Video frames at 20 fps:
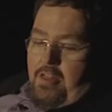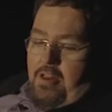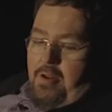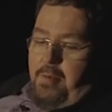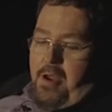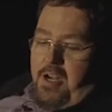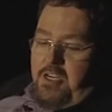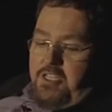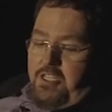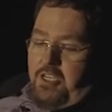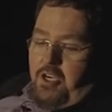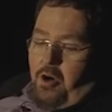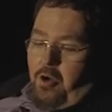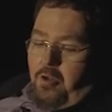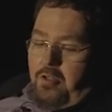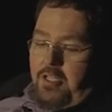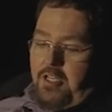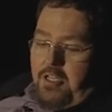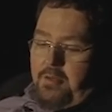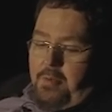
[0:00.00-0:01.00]
and I'm actually
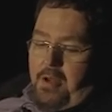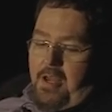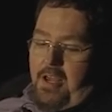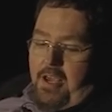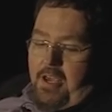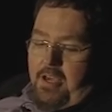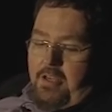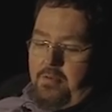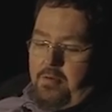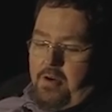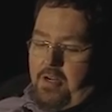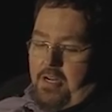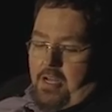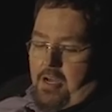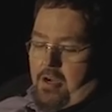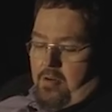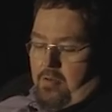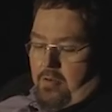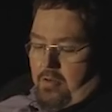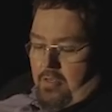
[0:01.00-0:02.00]
holding in my hand right
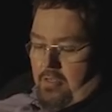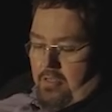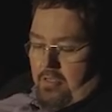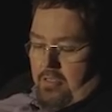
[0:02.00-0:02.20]
now.